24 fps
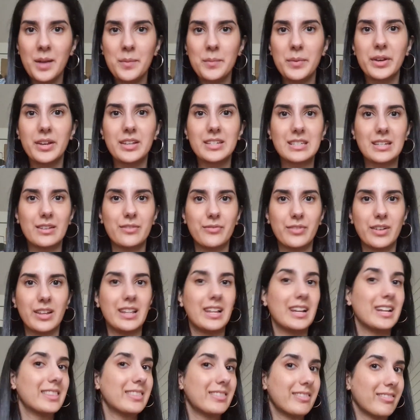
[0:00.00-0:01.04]
because I feel
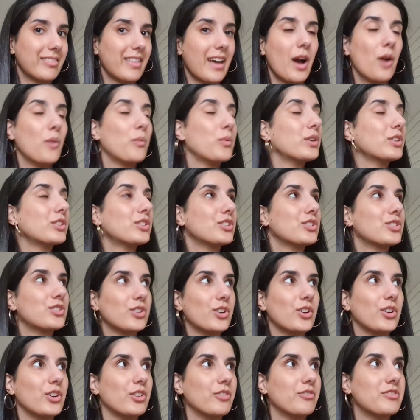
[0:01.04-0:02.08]
like that one
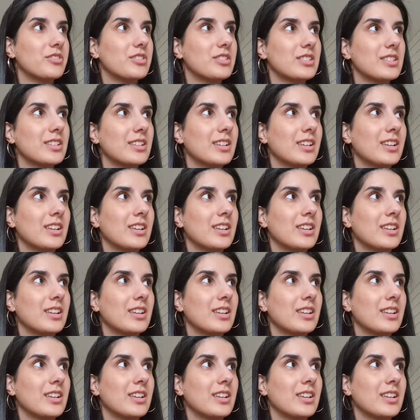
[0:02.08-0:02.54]
deserves